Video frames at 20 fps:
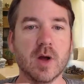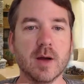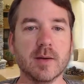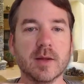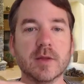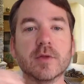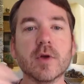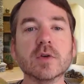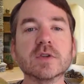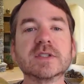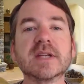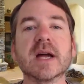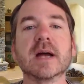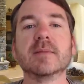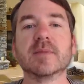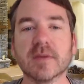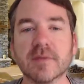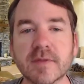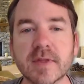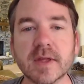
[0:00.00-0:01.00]
those
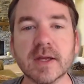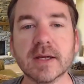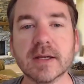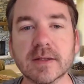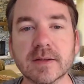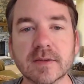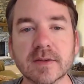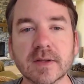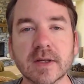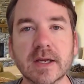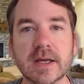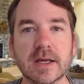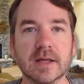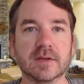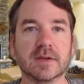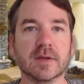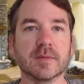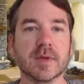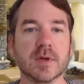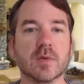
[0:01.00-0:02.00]
types of things
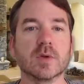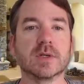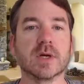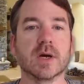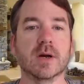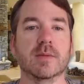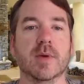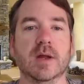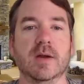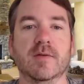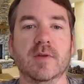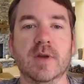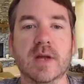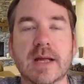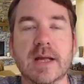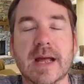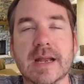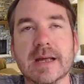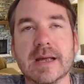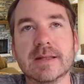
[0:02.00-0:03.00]
is something we talk about every
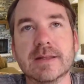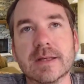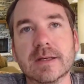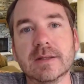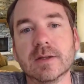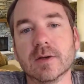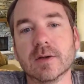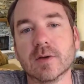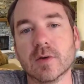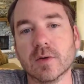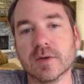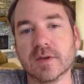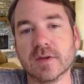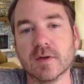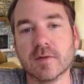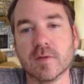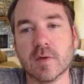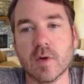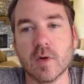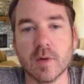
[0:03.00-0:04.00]
day. And I think that gold and
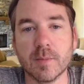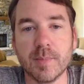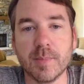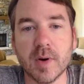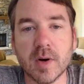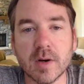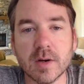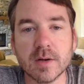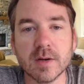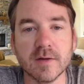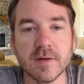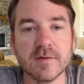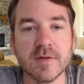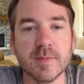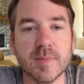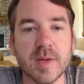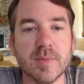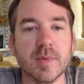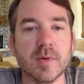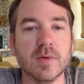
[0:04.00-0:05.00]
silver are a part of the
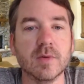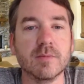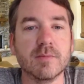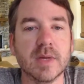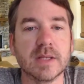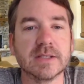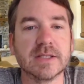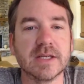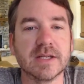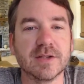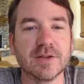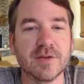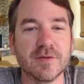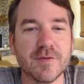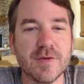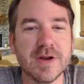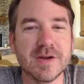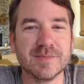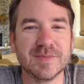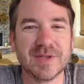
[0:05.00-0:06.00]
people maintaining the
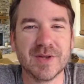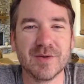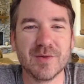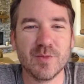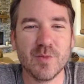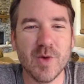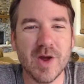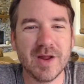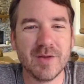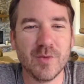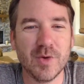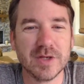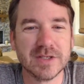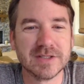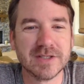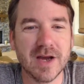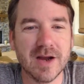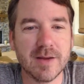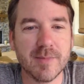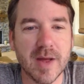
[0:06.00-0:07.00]
freedom. So why I want to
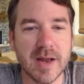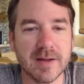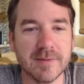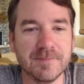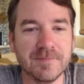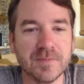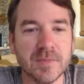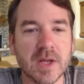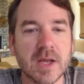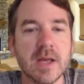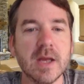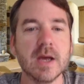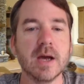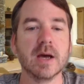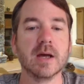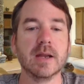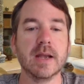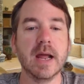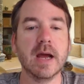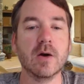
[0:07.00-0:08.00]
talk about
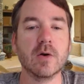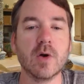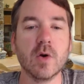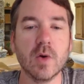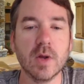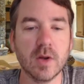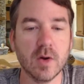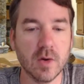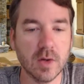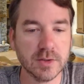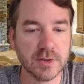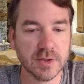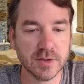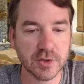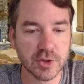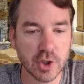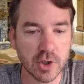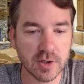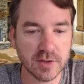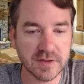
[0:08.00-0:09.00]
it. Now going on to the
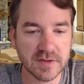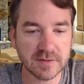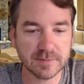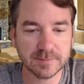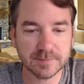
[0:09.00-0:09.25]
charts.